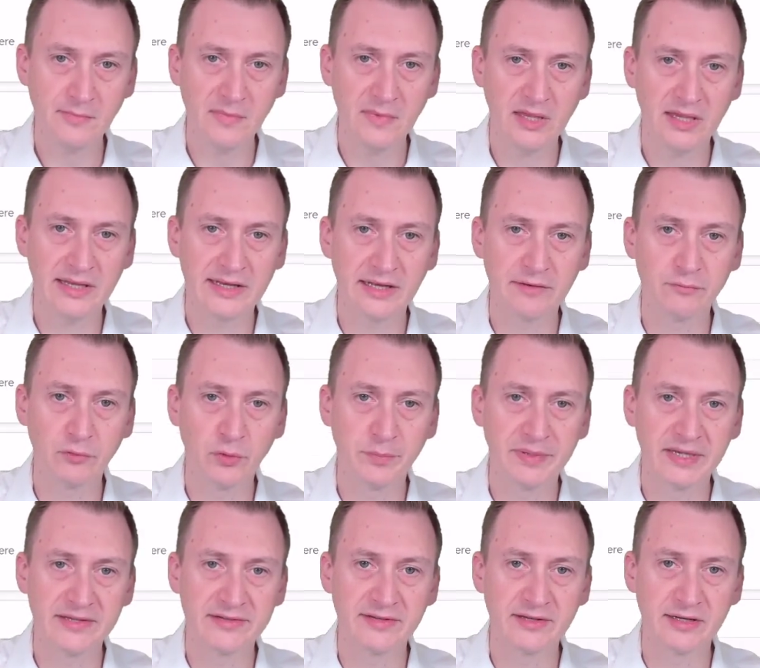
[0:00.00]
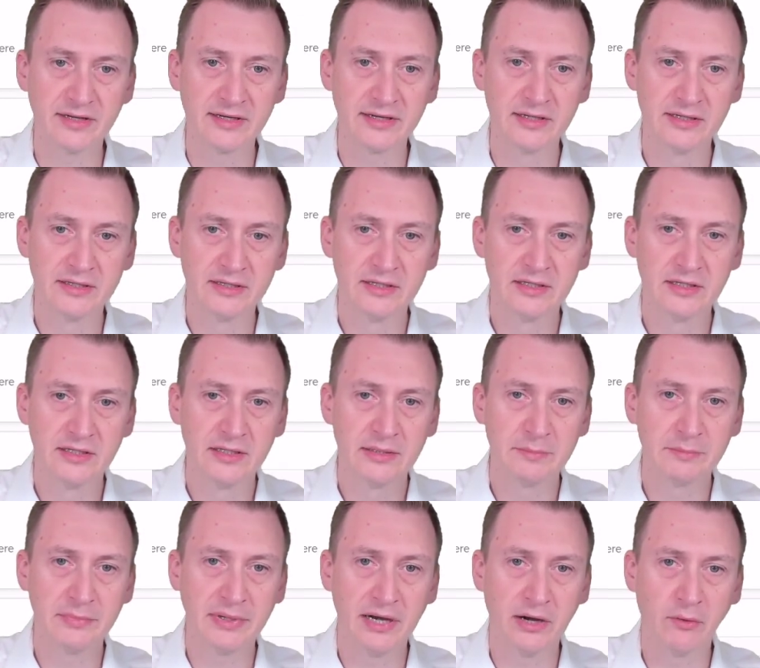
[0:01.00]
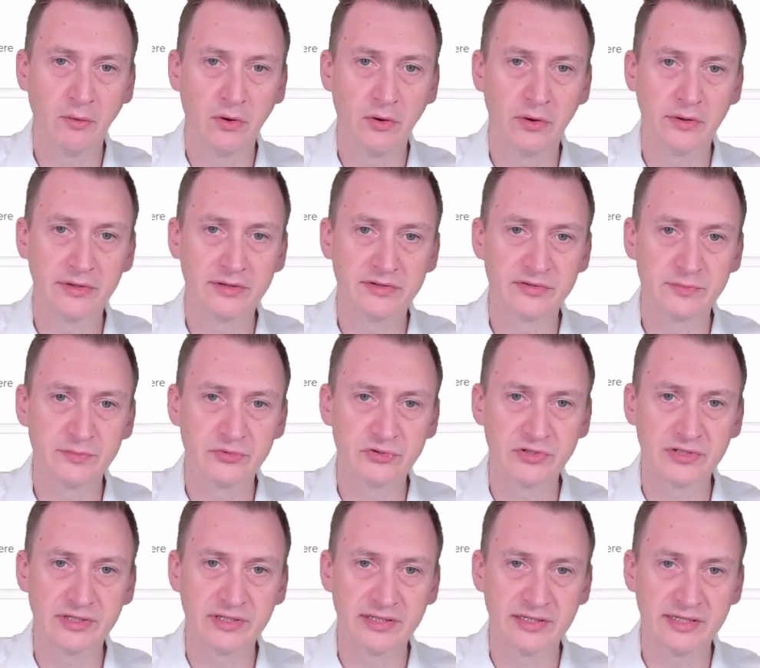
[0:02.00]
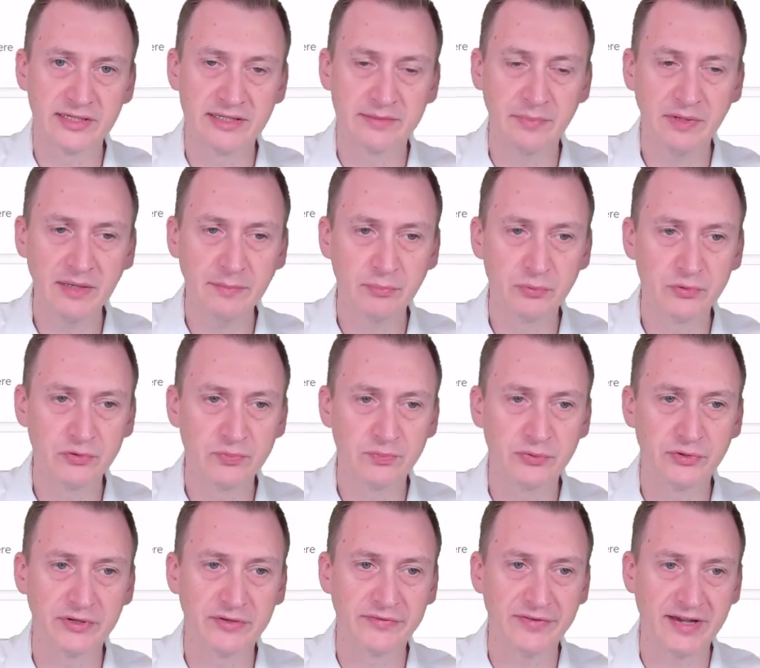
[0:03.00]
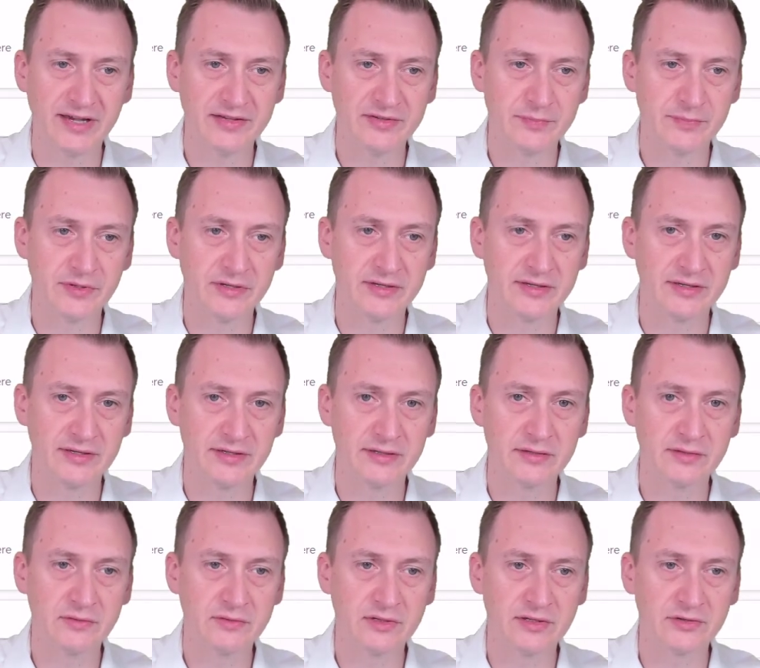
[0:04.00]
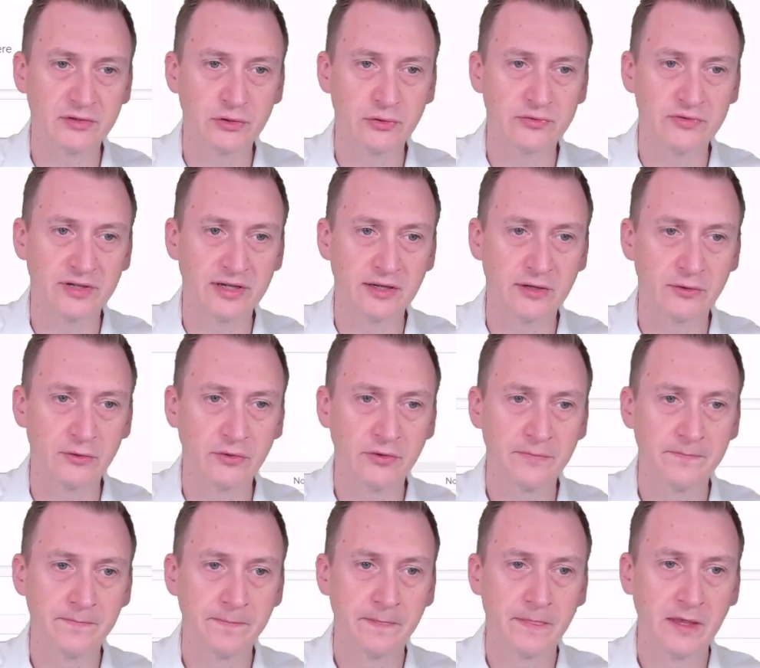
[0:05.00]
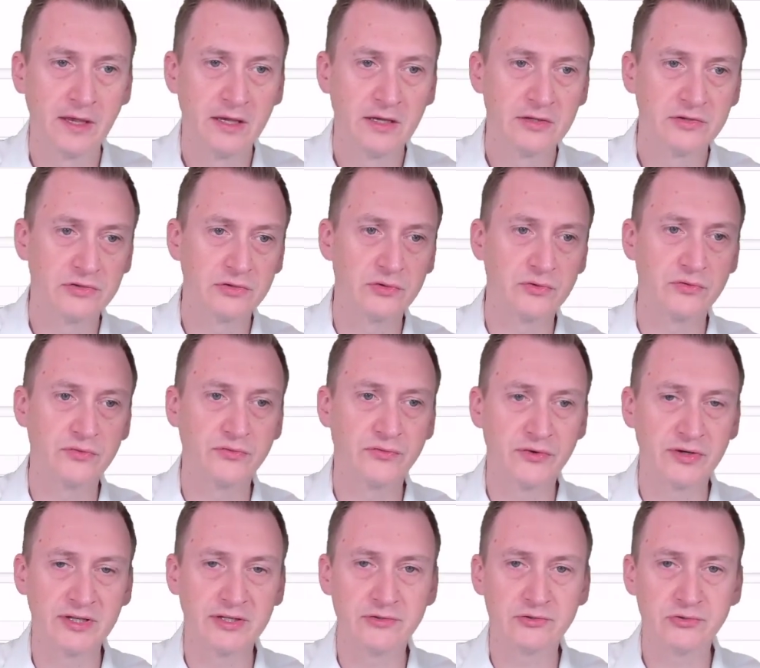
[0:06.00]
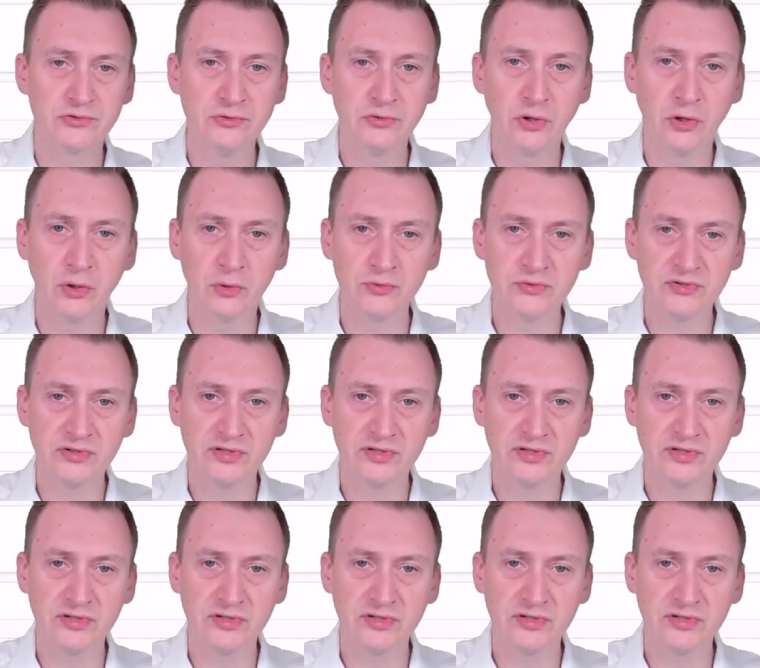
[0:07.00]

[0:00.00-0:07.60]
and then we'll basically power on this machine here. It boots pretty fast, but let's go take a look. So for the 2 hosts